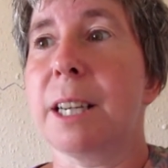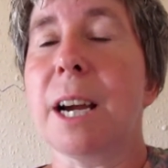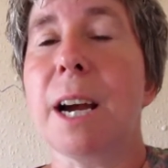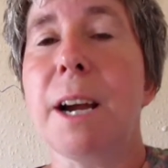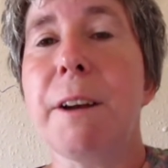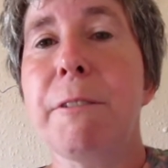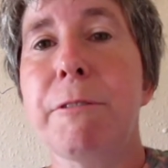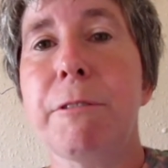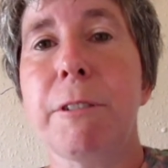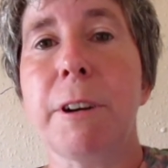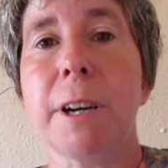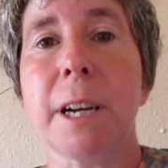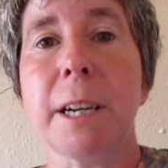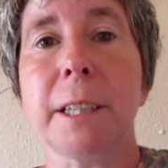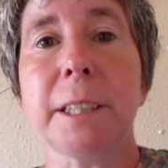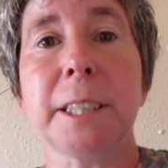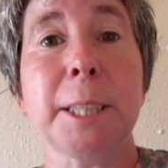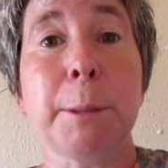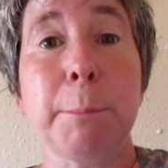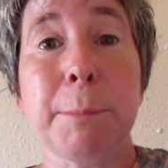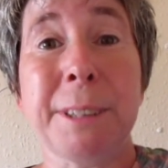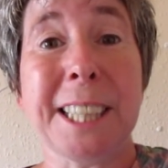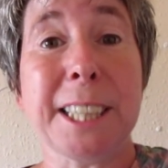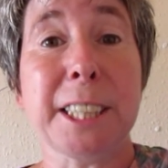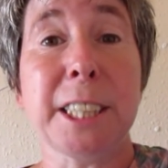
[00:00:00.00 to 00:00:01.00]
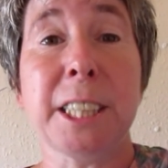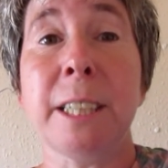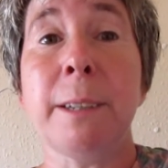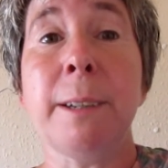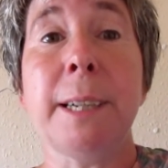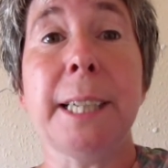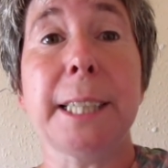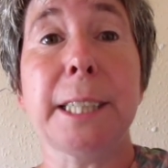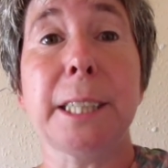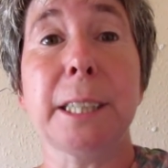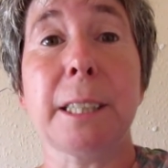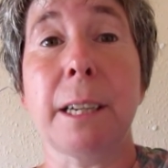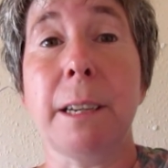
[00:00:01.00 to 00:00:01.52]
Go for a custom
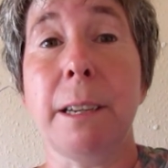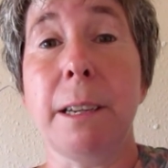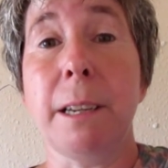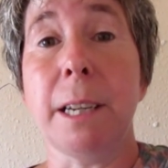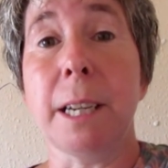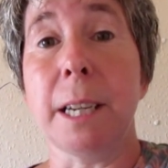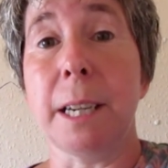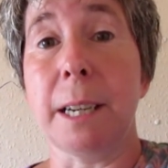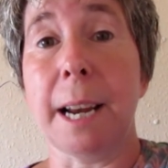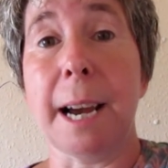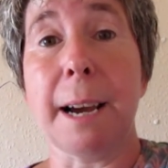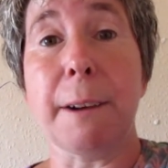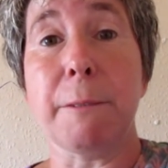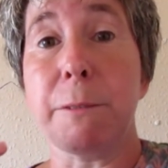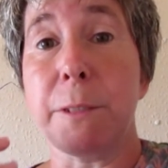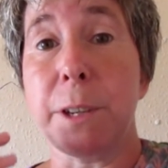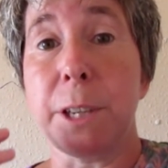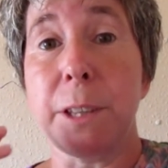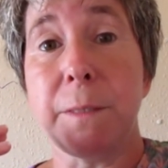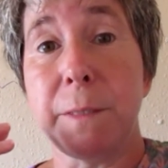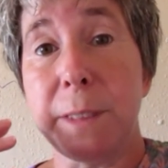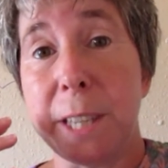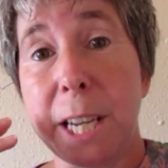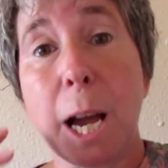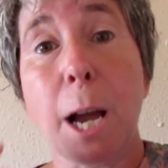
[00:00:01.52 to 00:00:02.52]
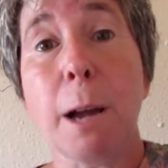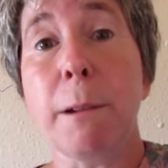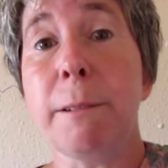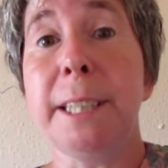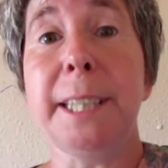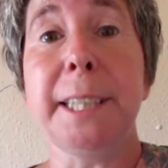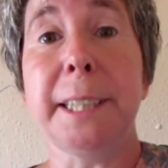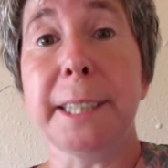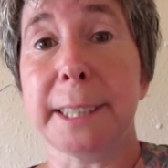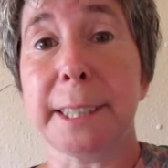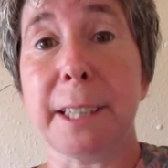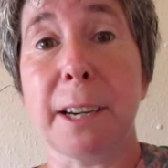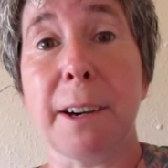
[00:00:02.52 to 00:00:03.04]
tattooist so you can have the
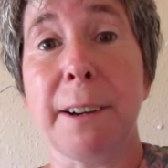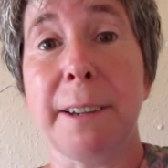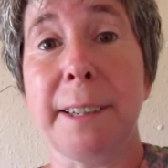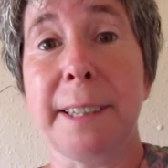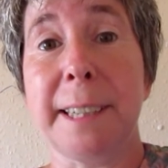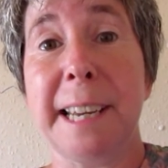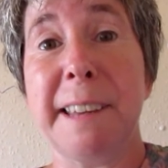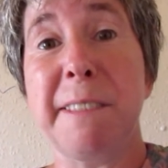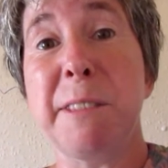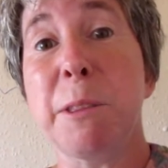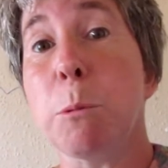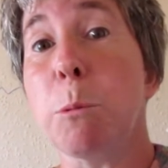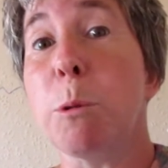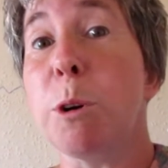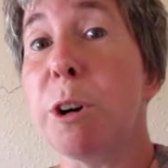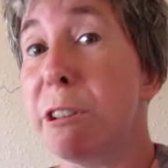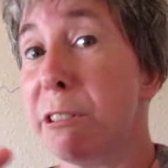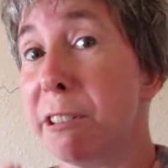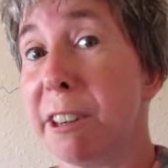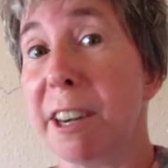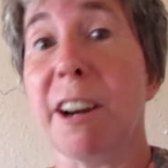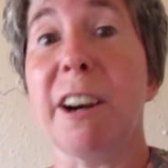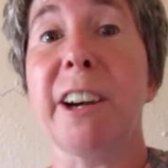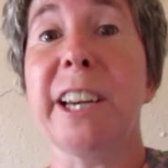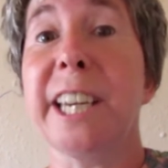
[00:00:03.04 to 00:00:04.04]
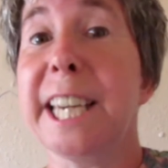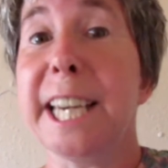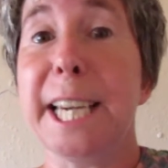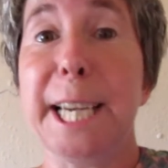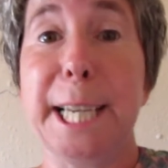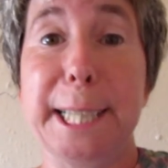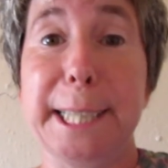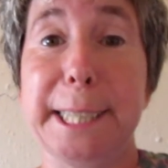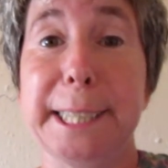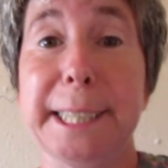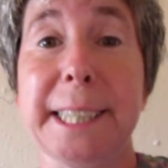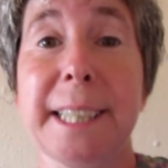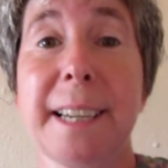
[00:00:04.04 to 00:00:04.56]
only design in the world like
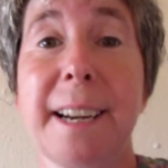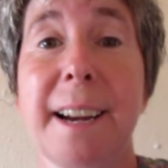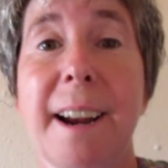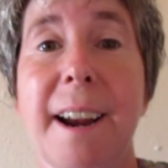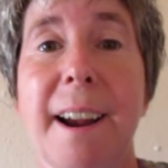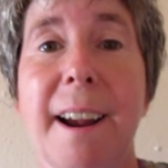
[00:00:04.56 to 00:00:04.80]
it.